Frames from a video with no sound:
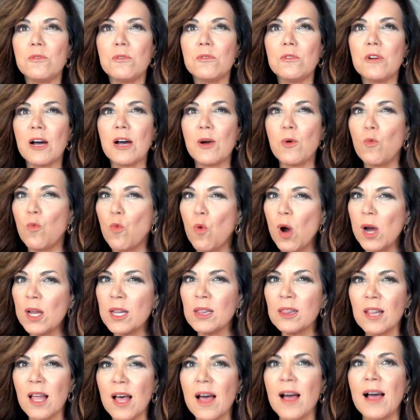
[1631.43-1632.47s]

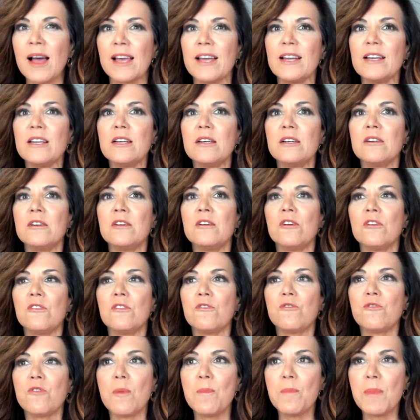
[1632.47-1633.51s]
one line
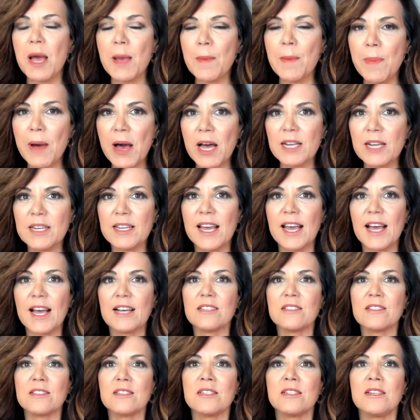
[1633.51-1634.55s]
from my
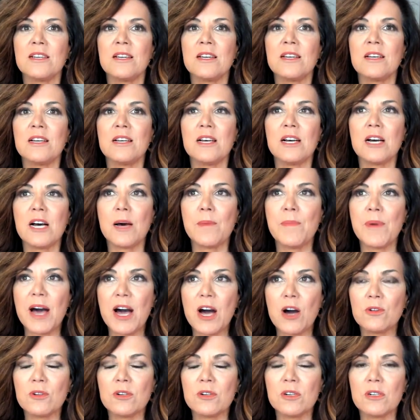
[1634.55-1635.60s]
podcast
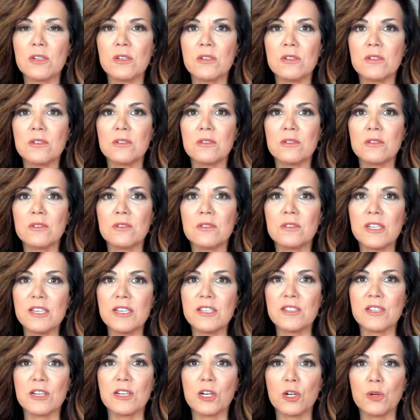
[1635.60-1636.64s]
about
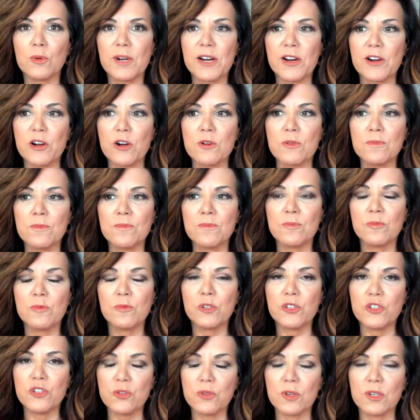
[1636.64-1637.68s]
Lisa Guerrero,
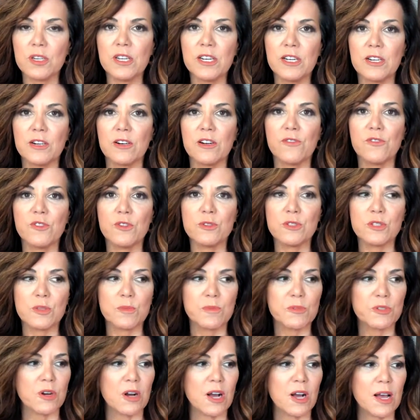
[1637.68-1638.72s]
which you can hear if you
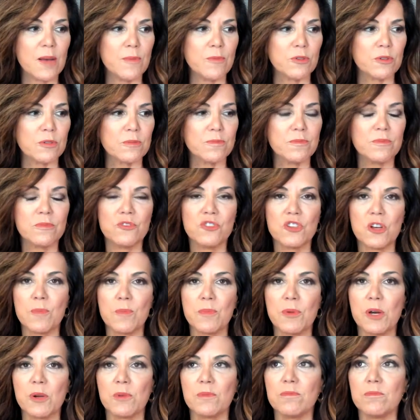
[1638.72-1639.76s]
subscribe or jump
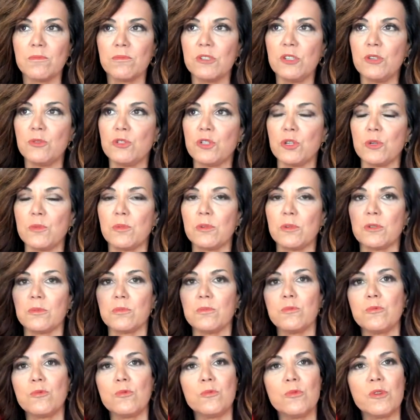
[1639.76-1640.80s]
on YouTube or
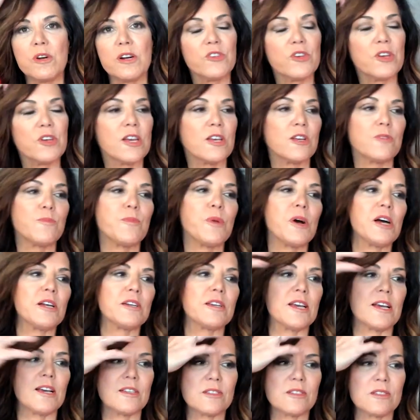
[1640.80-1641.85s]
wherever you get your
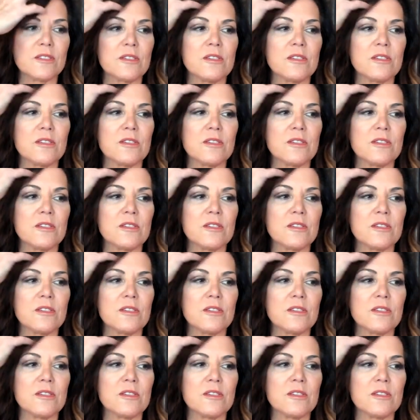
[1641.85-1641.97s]
podcasts.